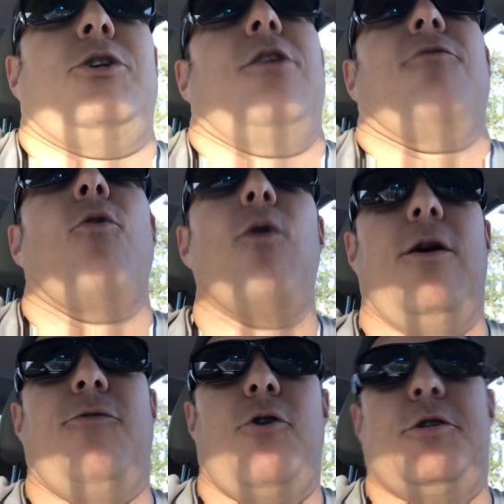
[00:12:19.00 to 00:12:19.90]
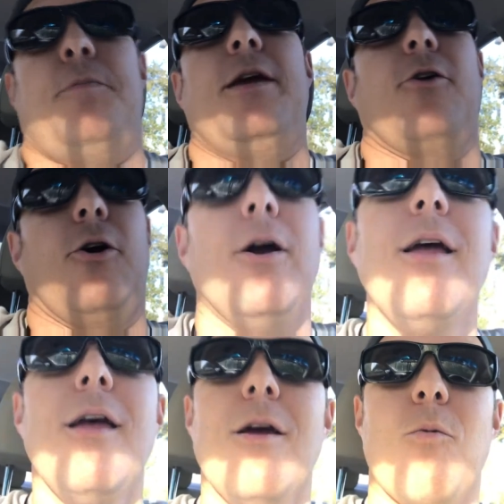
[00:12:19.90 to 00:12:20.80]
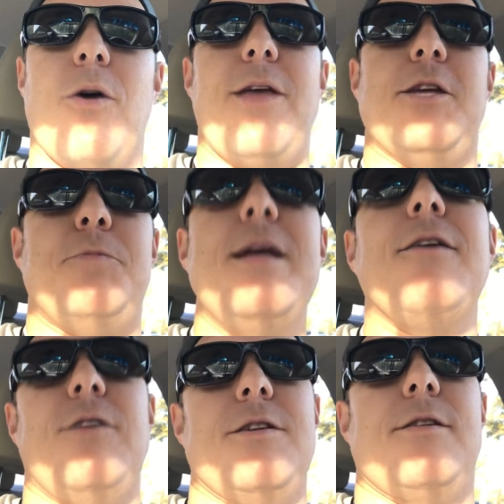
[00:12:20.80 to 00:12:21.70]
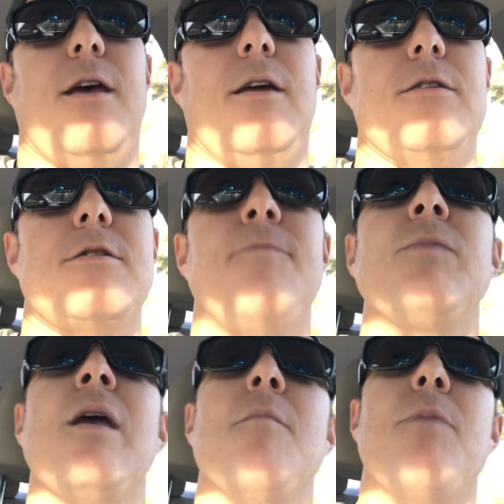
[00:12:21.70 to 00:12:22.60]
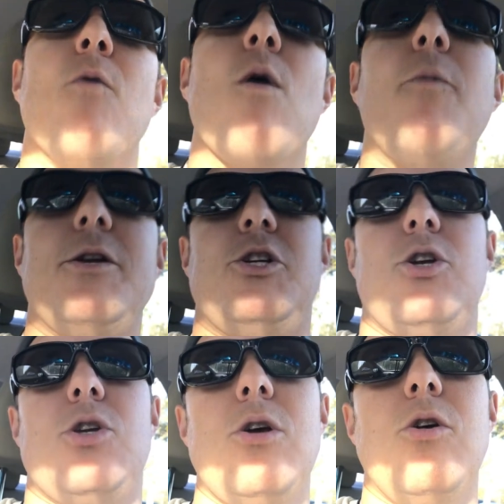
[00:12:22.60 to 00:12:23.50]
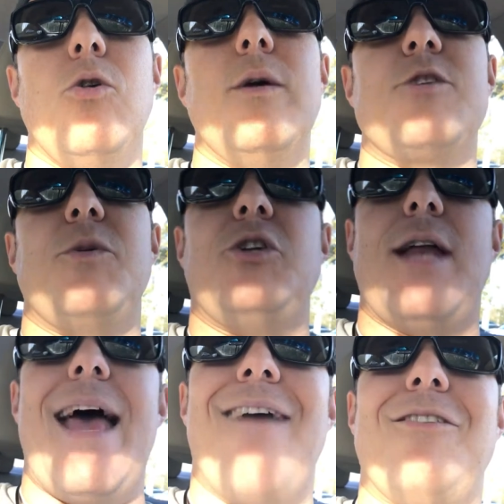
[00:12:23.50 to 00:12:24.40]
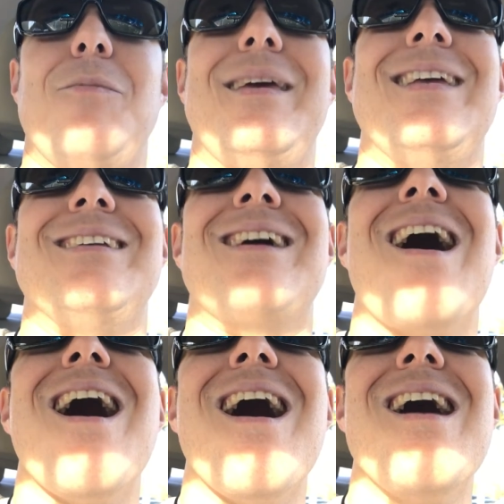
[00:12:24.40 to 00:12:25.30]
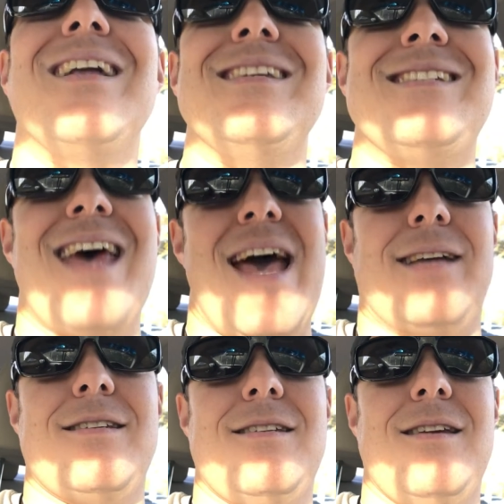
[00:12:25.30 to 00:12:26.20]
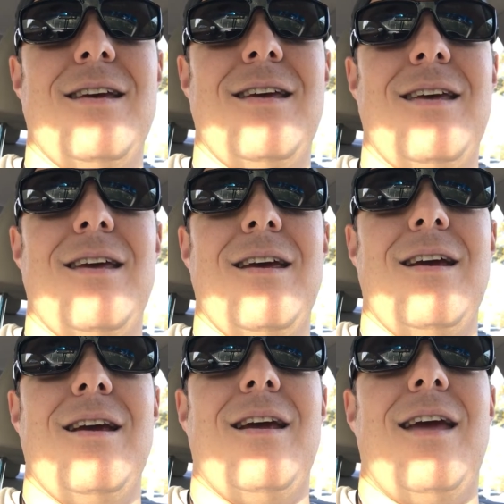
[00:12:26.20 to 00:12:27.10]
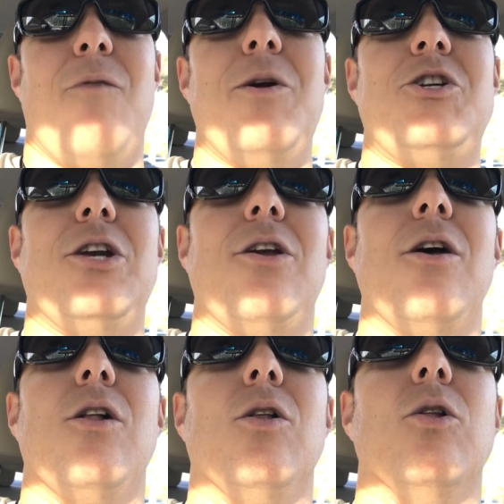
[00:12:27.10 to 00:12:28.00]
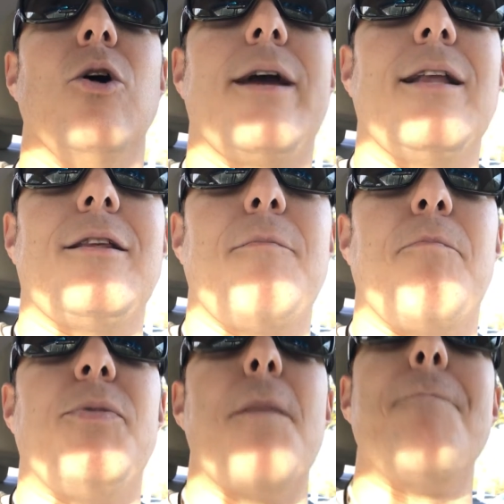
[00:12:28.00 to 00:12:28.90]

shouldn't avoid 1 Peter, where they speak of these things. But what we should do is we should have them in context. We should look at the